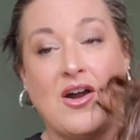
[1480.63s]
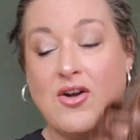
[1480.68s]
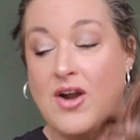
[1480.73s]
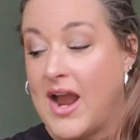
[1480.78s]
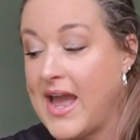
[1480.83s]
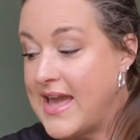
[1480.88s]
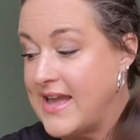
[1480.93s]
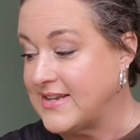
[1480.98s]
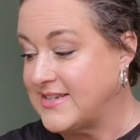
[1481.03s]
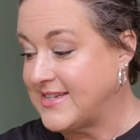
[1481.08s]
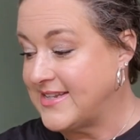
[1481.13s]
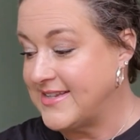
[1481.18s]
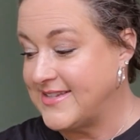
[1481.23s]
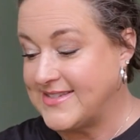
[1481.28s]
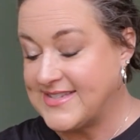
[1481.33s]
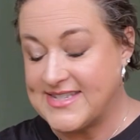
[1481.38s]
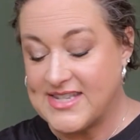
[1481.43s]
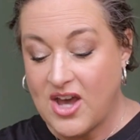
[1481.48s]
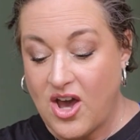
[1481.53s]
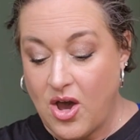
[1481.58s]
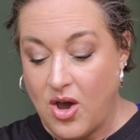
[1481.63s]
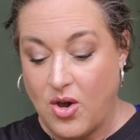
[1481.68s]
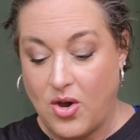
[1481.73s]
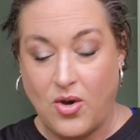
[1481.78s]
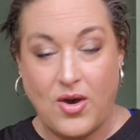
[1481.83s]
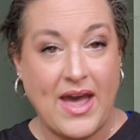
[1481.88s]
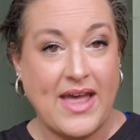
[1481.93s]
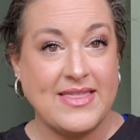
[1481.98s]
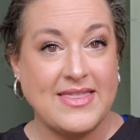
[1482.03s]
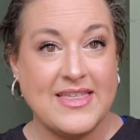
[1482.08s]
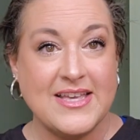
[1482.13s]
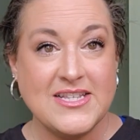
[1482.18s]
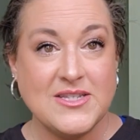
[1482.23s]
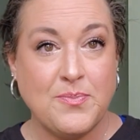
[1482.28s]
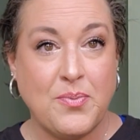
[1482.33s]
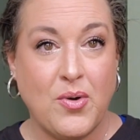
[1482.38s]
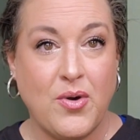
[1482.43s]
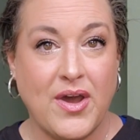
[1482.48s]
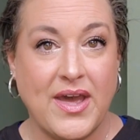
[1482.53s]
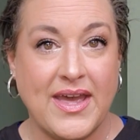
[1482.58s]
All right, so at
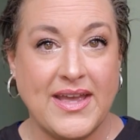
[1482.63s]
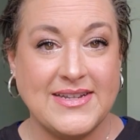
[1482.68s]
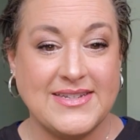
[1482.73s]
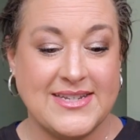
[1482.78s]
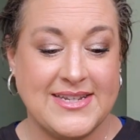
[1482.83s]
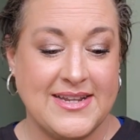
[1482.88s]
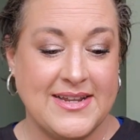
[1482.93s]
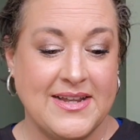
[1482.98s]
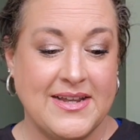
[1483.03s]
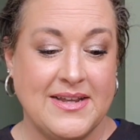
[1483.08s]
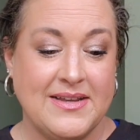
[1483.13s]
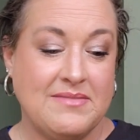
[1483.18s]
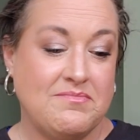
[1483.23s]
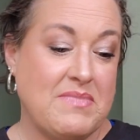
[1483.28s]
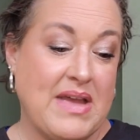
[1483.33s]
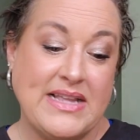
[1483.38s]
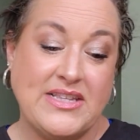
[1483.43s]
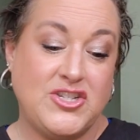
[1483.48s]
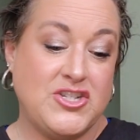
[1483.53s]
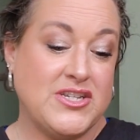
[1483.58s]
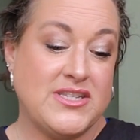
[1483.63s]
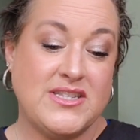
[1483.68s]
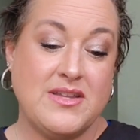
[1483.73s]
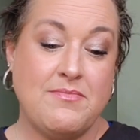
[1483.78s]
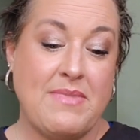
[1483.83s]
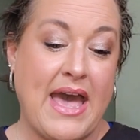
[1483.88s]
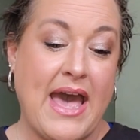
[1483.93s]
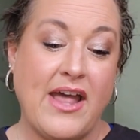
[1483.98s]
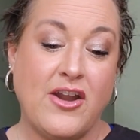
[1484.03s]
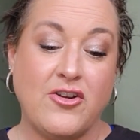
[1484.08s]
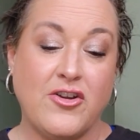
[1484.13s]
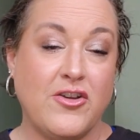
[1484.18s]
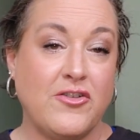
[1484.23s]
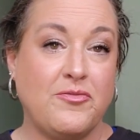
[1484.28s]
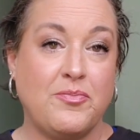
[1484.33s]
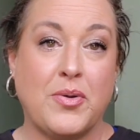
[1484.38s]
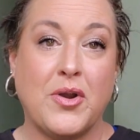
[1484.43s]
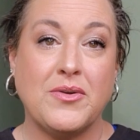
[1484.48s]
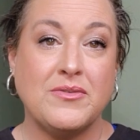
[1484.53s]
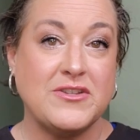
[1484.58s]
this point, it's just a matter
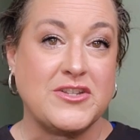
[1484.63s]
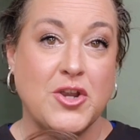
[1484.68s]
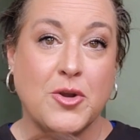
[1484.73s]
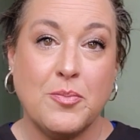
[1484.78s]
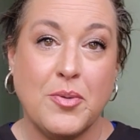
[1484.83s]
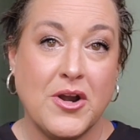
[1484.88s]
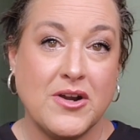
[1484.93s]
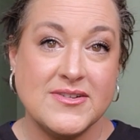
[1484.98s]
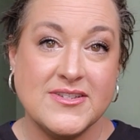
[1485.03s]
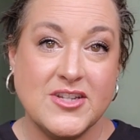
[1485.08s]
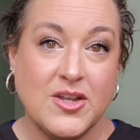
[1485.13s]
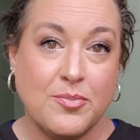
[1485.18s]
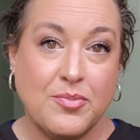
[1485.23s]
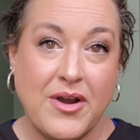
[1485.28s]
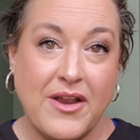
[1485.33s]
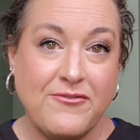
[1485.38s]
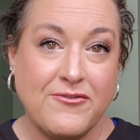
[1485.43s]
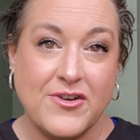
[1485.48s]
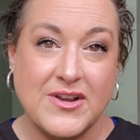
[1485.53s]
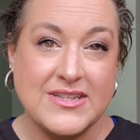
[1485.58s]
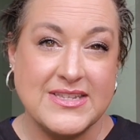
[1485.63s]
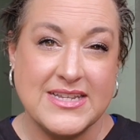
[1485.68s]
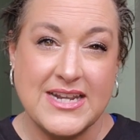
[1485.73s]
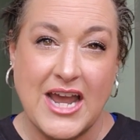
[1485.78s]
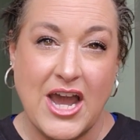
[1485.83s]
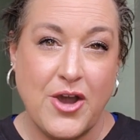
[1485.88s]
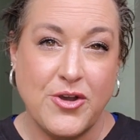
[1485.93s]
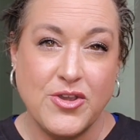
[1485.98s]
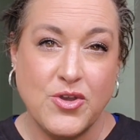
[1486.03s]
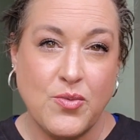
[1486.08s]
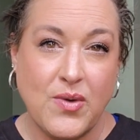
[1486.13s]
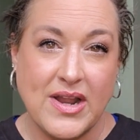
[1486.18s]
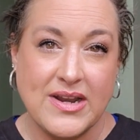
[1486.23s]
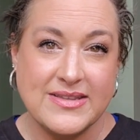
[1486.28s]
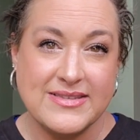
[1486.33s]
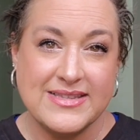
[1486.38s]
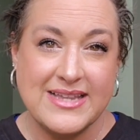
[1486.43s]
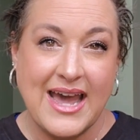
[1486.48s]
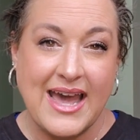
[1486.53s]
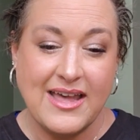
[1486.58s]
of per your personal preference and how you
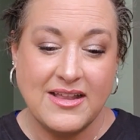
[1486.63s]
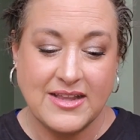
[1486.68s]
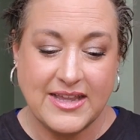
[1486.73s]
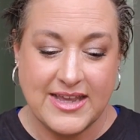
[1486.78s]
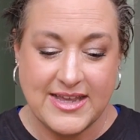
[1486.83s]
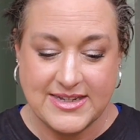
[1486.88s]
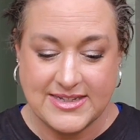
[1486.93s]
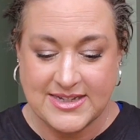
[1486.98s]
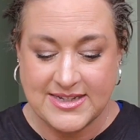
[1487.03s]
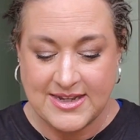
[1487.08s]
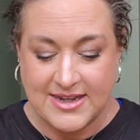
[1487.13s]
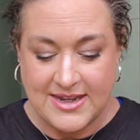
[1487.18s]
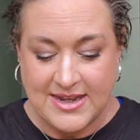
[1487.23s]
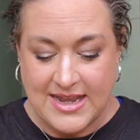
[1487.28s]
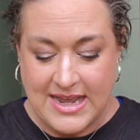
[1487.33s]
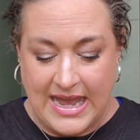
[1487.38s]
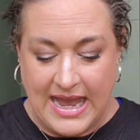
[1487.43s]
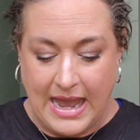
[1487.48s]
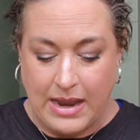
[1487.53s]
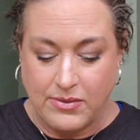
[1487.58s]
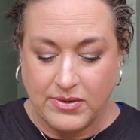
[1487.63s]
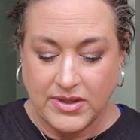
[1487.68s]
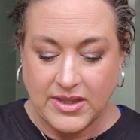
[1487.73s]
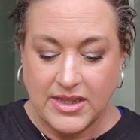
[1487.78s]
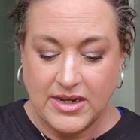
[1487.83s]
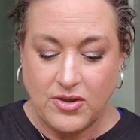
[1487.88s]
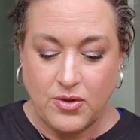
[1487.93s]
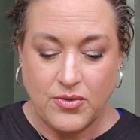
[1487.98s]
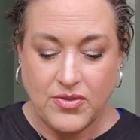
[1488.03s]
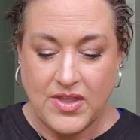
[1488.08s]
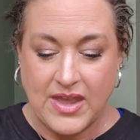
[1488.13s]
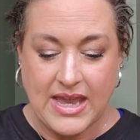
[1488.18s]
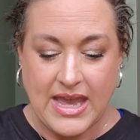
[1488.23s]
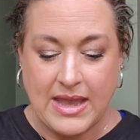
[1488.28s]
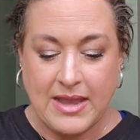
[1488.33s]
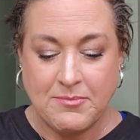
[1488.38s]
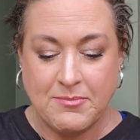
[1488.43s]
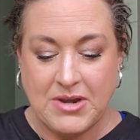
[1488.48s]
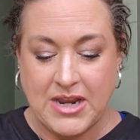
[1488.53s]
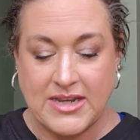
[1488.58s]
want to style it. I really don't
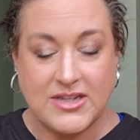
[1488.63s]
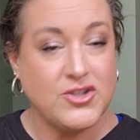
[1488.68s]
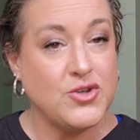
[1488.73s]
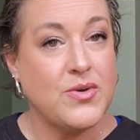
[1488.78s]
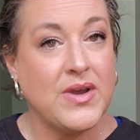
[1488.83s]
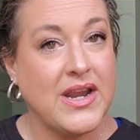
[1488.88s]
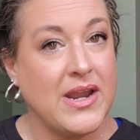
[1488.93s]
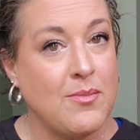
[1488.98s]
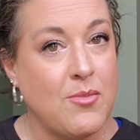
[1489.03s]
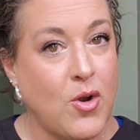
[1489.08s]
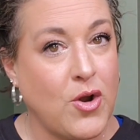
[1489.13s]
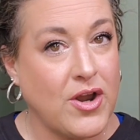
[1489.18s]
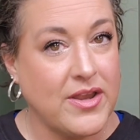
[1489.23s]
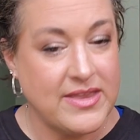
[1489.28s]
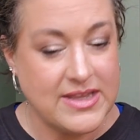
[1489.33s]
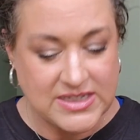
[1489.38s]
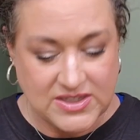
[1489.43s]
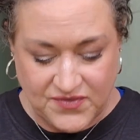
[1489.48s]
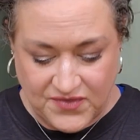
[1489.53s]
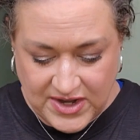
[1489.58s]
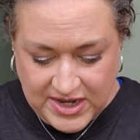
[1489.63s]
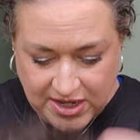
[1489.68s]
think I'm going to do any more in this